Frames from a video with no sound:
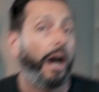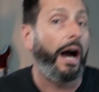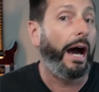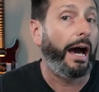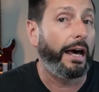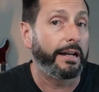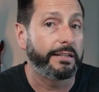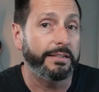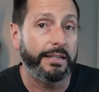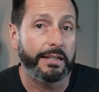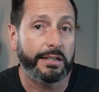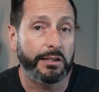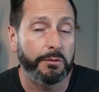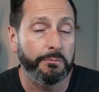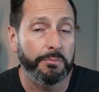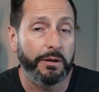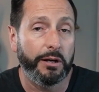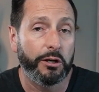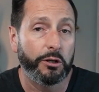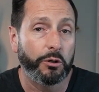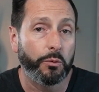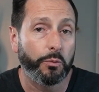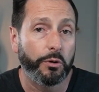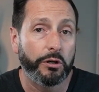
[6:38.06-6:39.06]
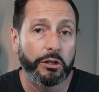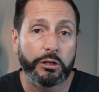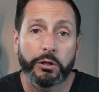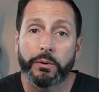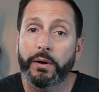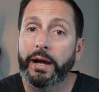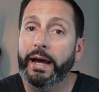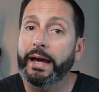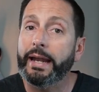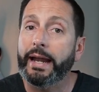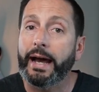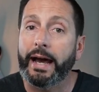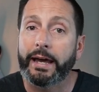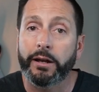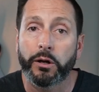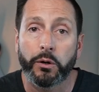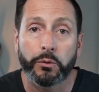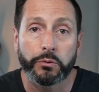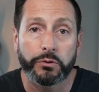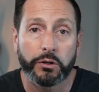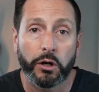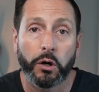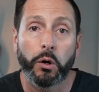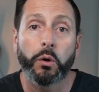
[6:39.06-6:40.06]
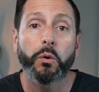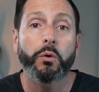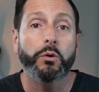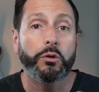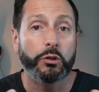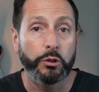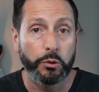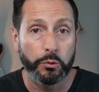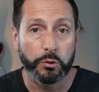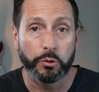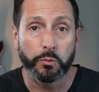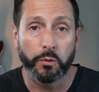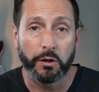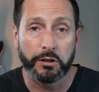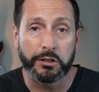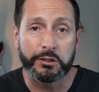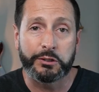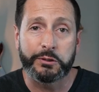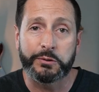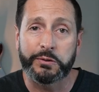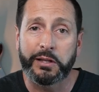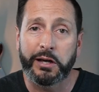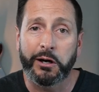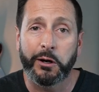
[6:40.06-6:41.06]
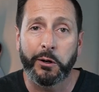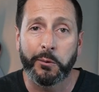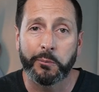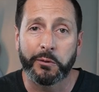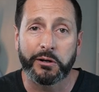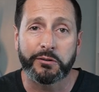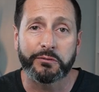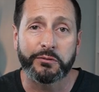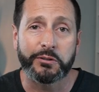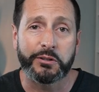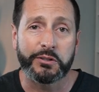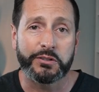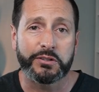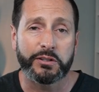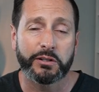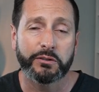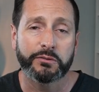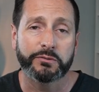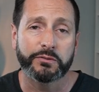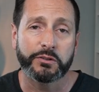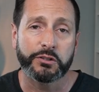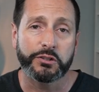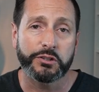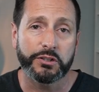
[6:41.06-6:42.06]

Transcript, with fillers: how does that compare to where you're at? I don't know. You would want to do that homework for yourself for